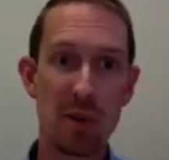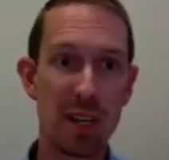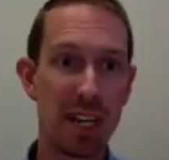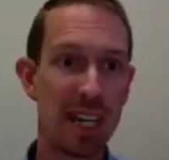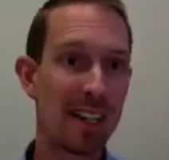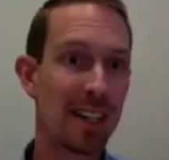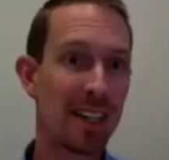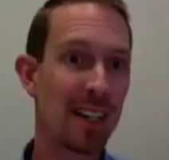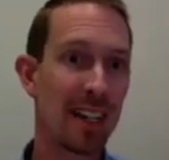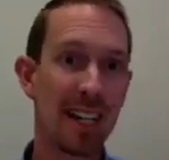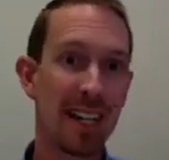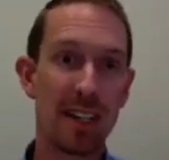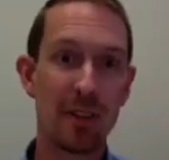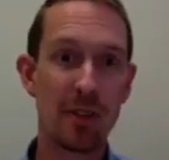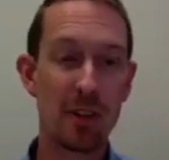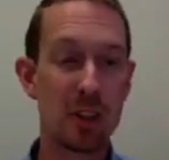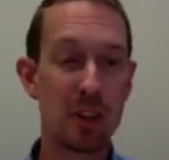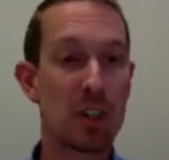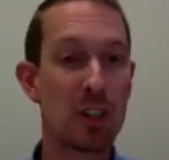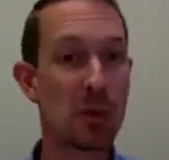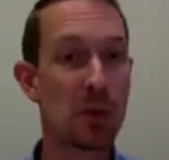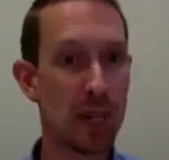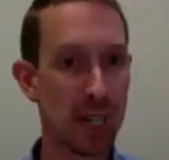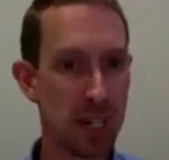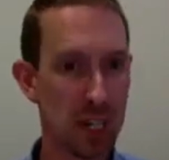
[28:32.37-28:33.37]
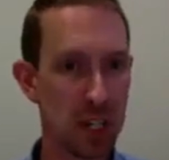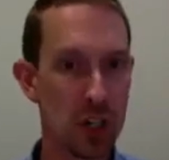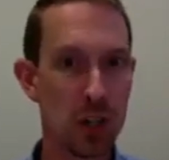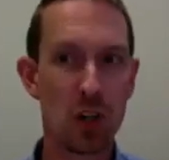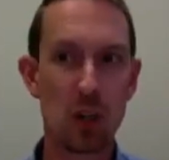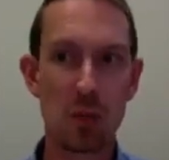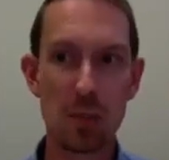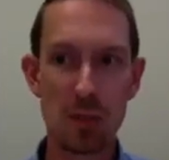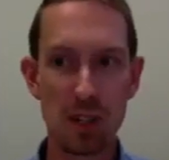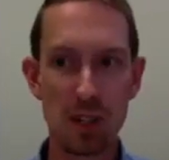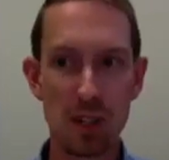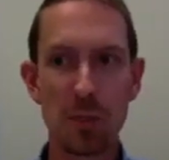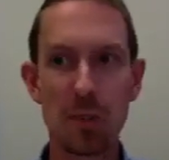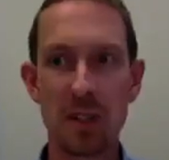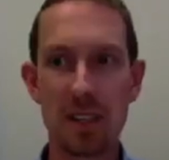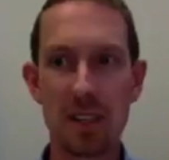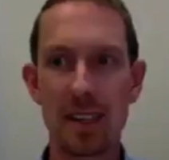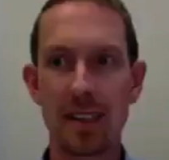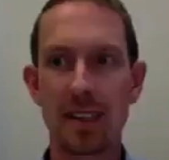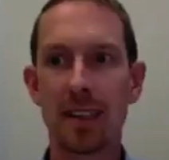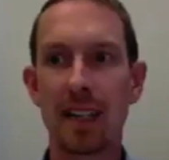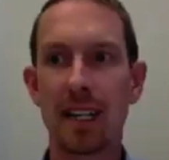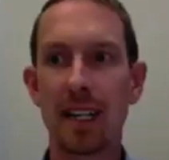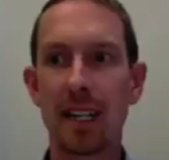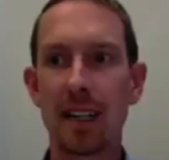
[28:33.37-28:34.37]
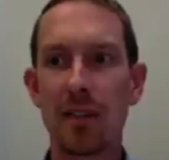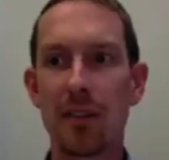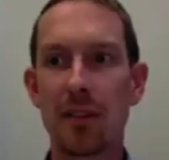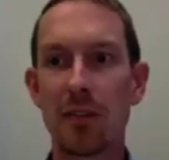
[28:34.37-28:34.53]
being kind of your direction or purpose in life.